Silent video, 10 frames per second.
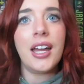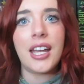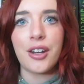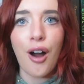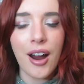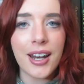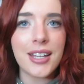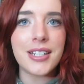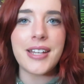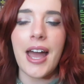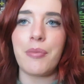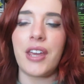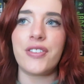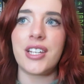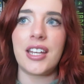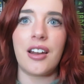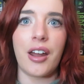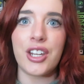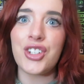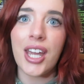in Ireland, and they've seen a
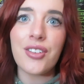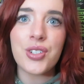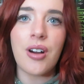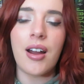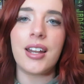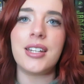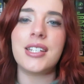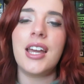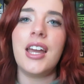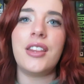lot of change in Ireland.